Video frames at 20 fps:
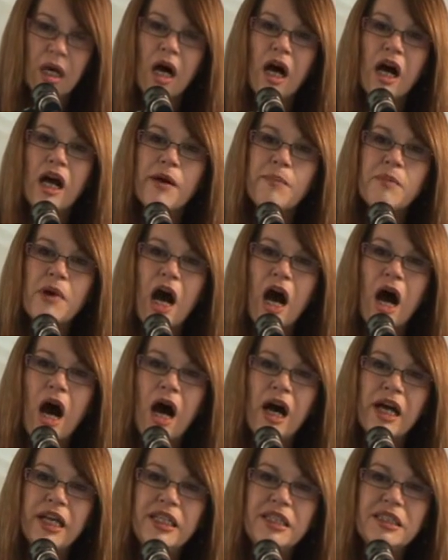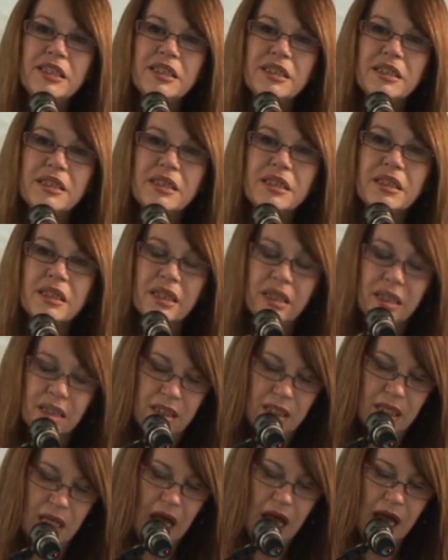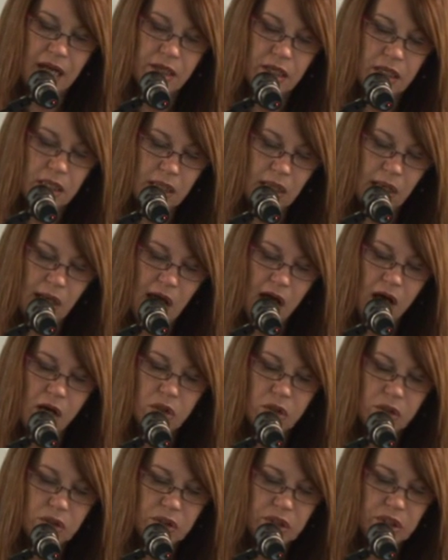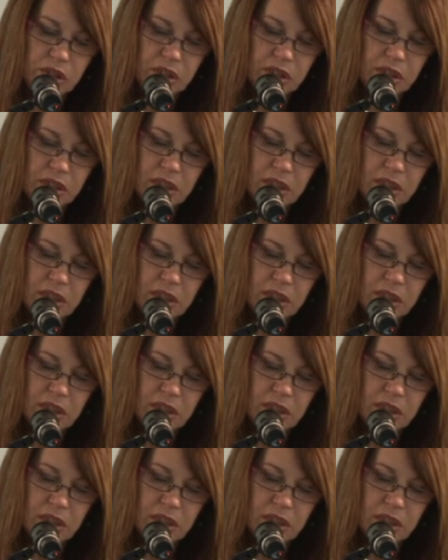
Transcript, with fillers: I am ice and cloud.